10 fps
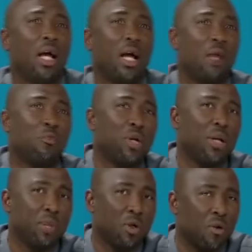where
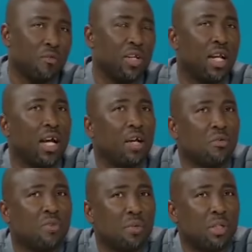they be convened on
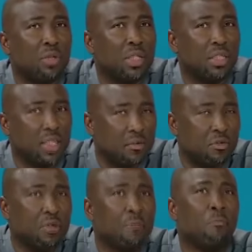November
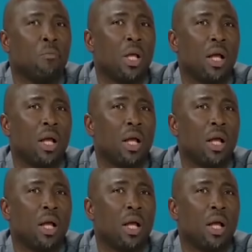27,